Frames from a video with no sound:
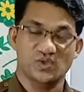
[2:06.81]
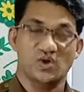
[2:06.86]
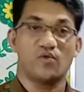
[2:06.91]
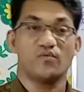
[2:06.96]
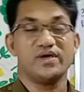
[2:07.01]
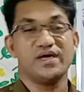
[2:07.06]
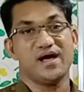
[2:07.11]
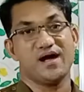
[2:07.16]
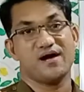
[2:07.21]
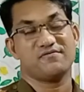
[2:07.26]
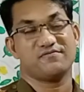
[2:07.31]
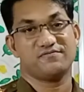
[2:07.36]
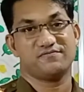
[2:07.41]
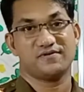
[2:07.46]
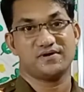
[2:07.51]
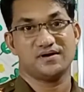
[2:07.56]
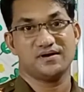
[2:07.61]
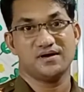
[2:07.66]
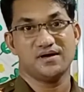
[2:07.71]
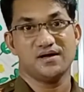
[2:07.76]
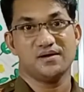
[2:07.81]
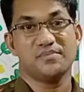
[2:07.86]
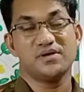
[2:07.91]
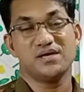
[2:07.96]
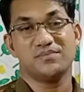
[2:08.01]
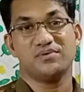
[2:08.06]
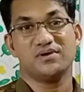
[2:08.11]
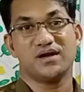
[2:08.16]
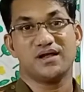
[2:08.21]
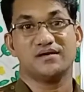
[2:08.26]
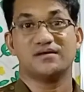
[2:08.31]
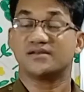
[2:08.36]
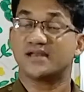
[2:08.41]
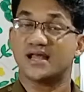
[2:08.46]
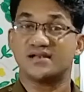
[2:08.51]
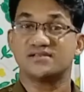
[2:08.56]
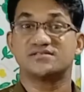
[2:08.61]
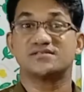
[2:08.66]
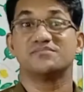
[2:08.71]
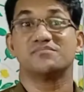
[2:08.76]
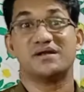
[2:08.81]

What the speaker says: We have people like Nelson